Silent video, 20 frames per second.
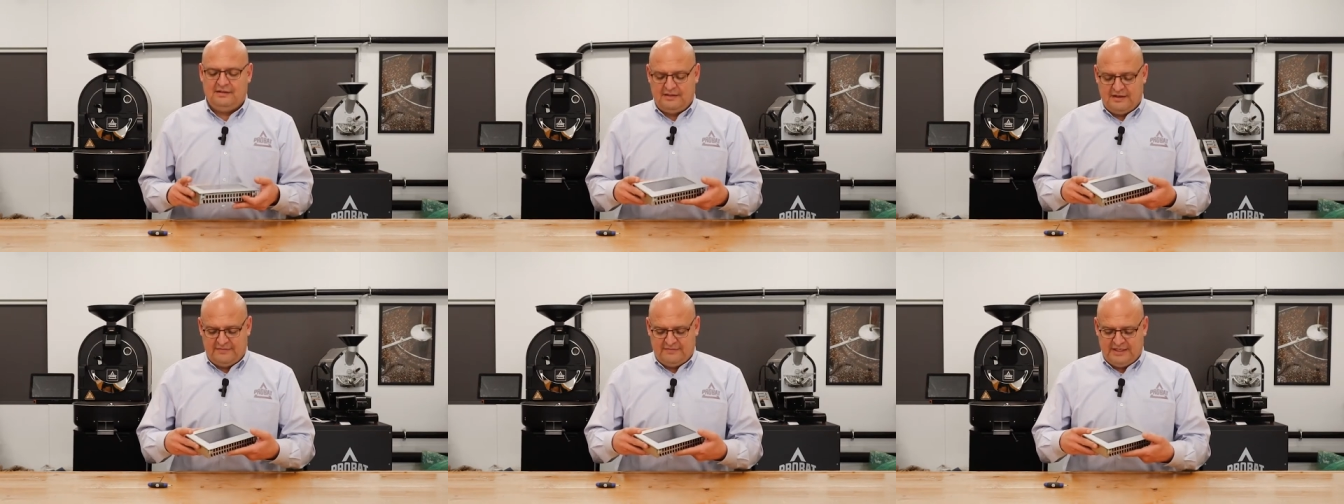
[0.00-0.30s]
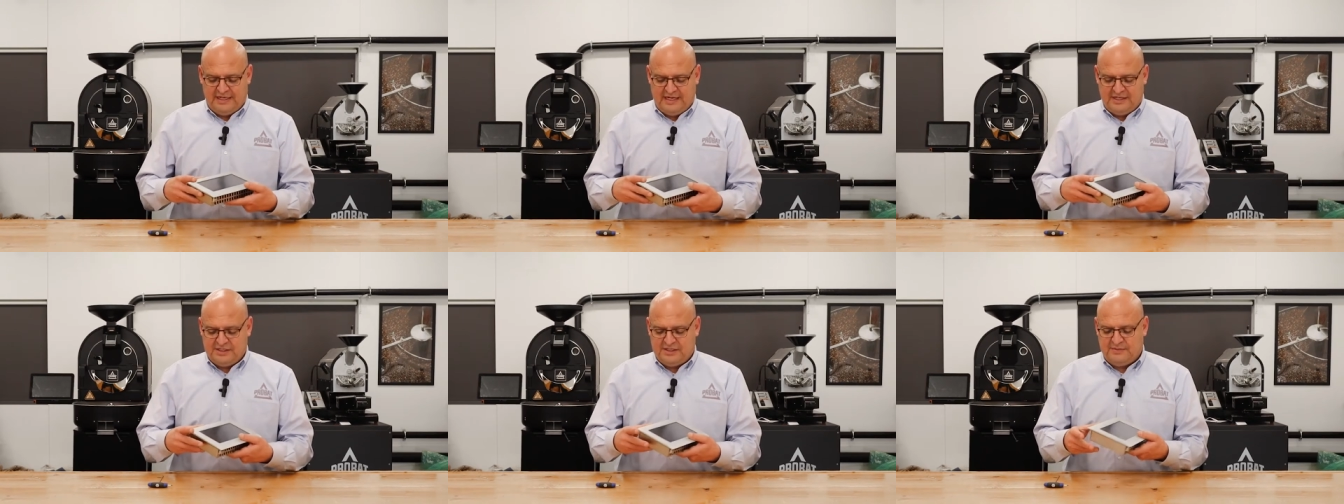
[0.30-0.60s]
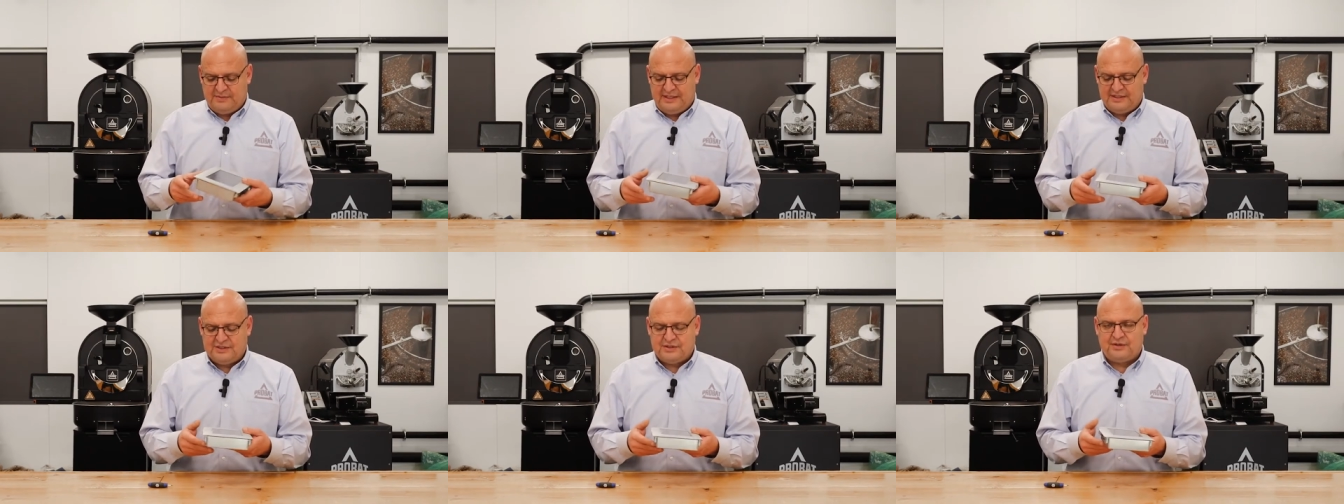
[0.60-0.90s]
of the
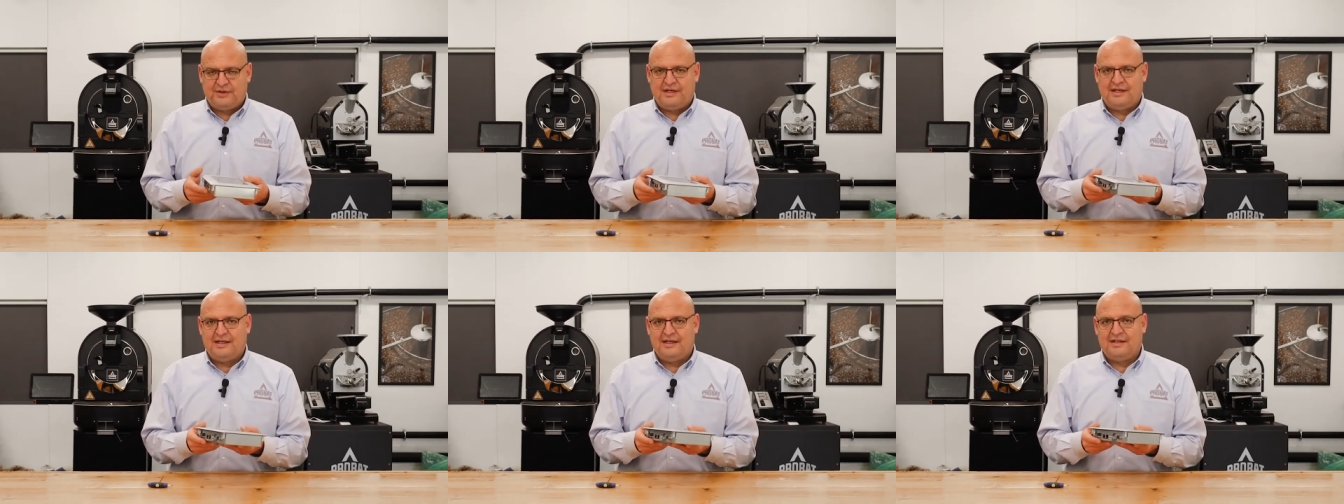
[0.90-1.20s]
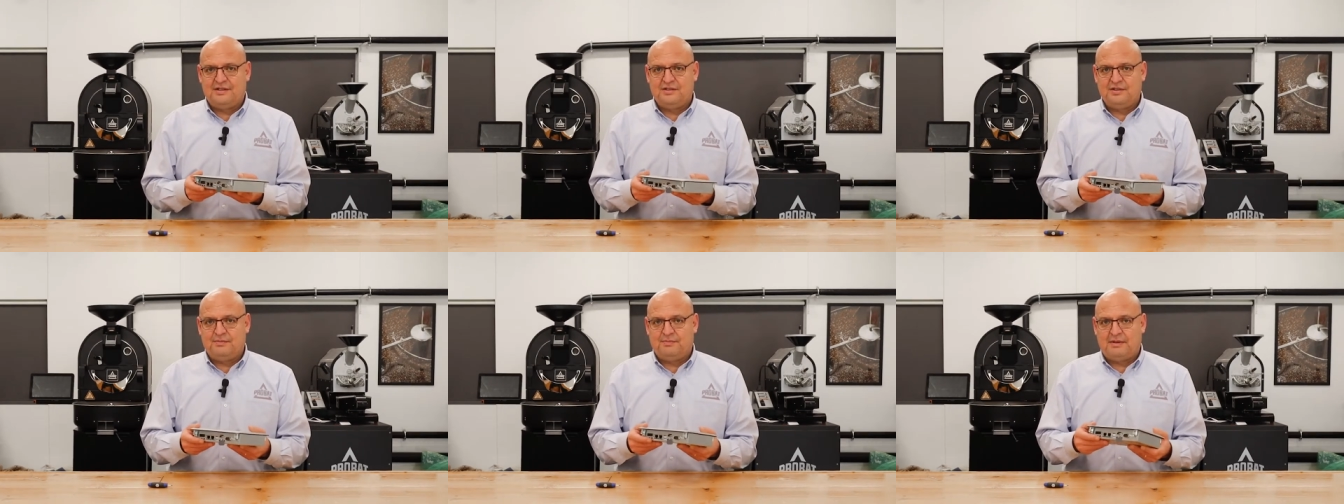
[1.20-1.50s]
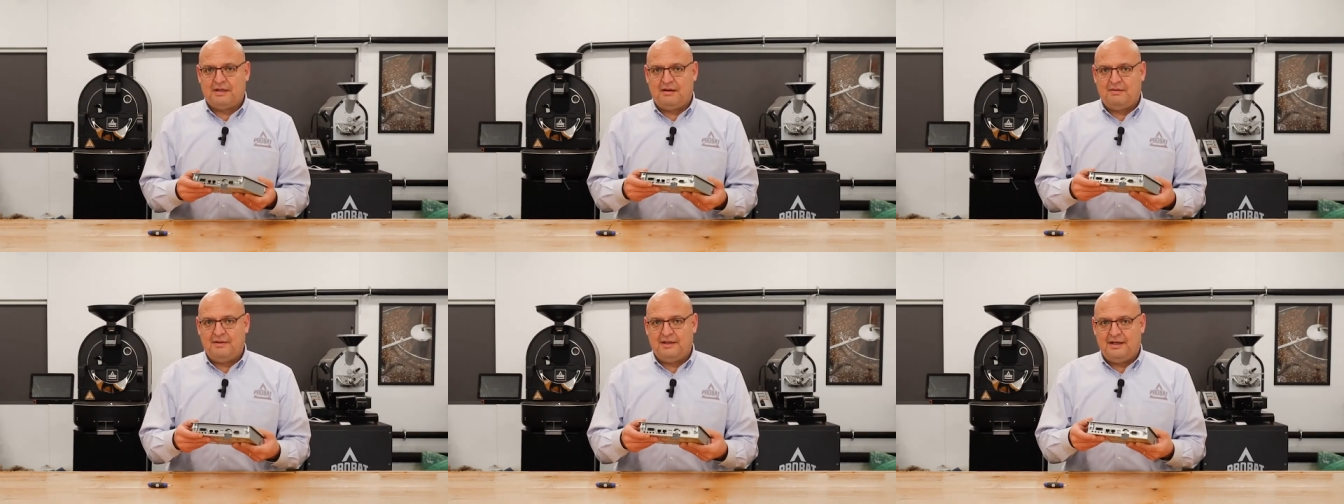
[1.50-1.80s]
HMI screen that you
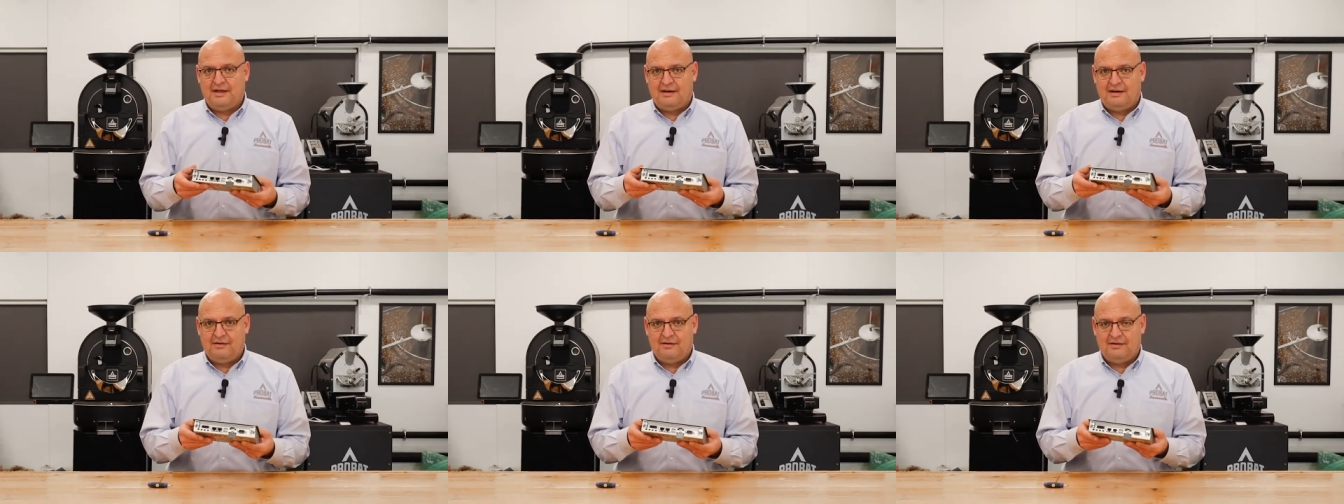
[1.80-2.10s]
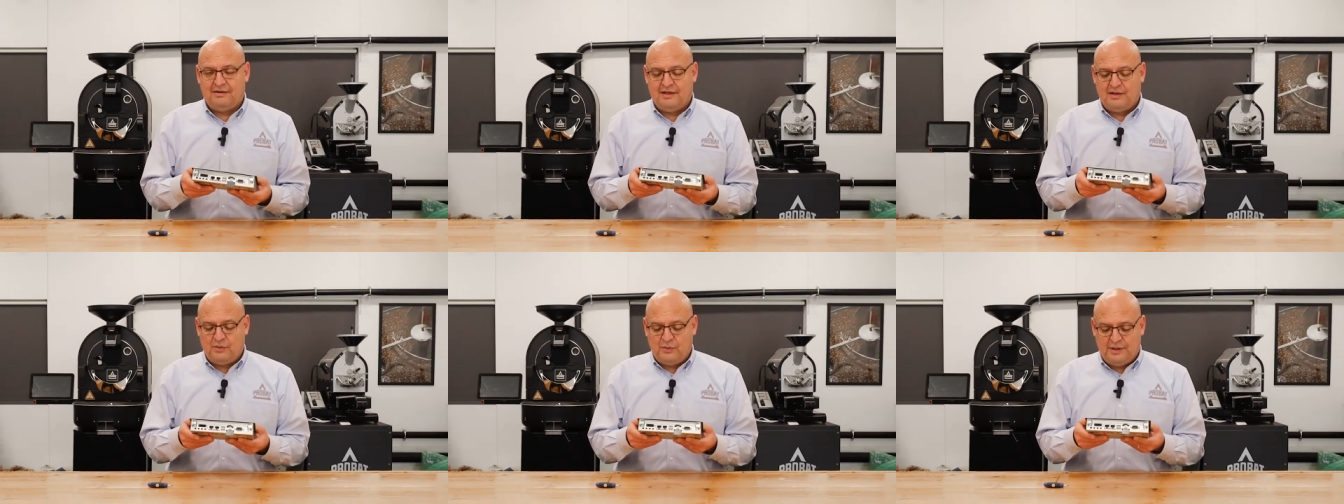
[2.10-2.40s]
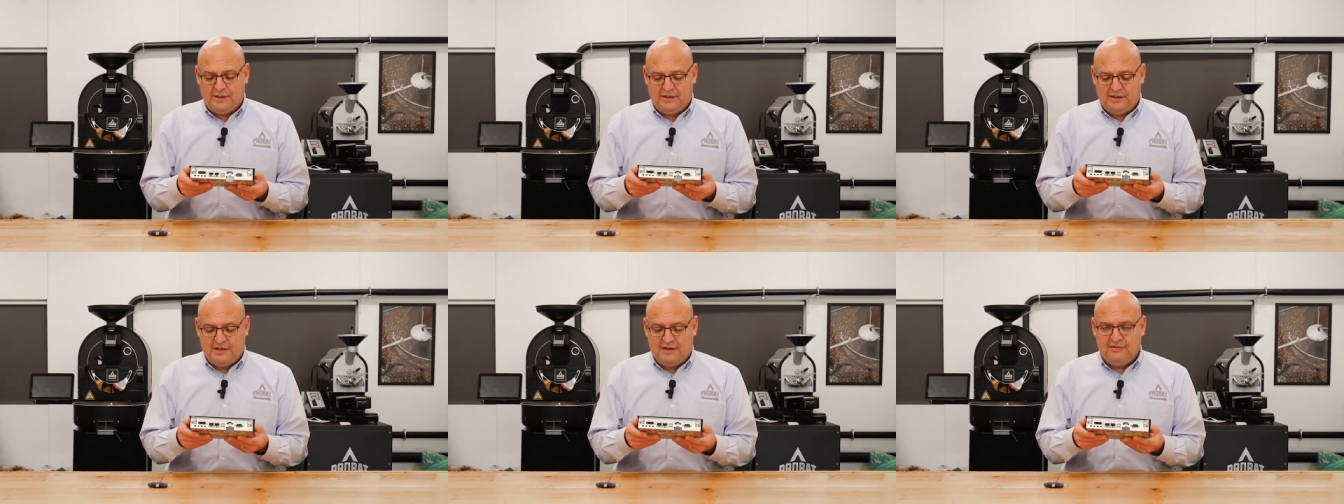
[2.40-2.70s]
probably are
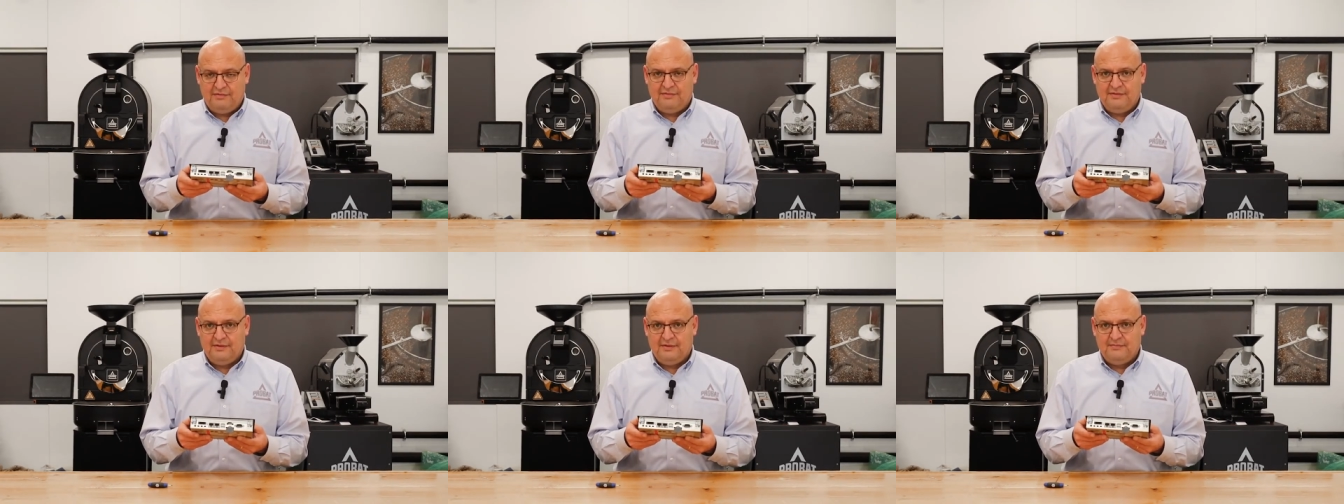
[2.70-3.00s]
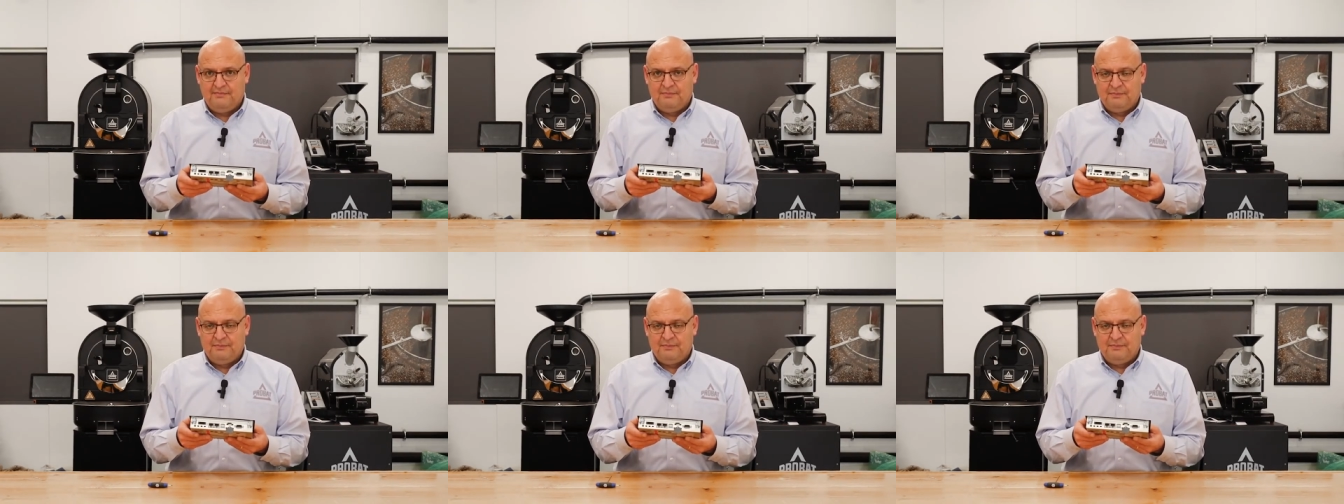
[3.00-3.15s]
unaware of.